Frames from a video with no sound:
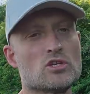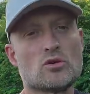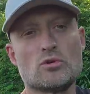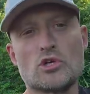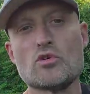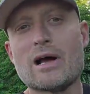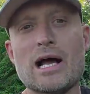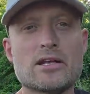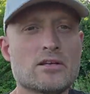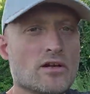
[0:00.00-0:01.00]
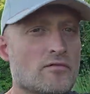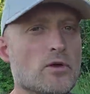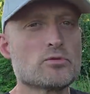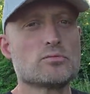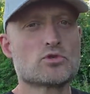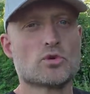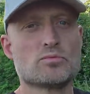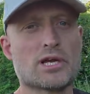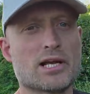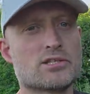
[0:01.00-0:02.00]
So I'm going to go around, film some
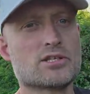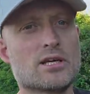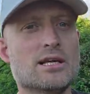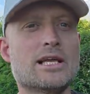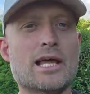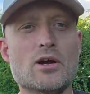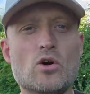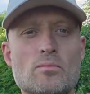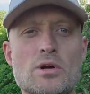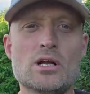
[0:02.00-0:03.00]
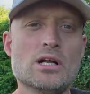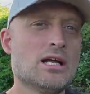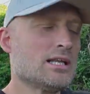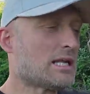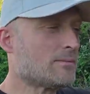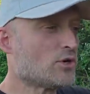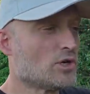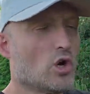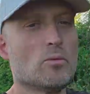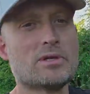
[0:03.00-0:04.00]
subjects, get home, and then I'm going
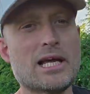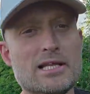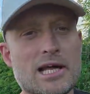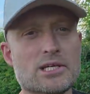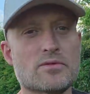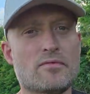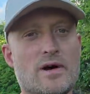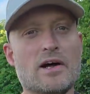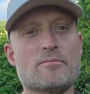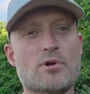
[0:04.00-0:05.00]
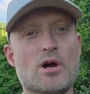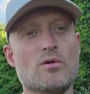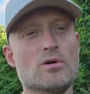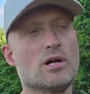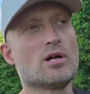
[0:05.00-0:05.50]
to update the Action 5 Pro,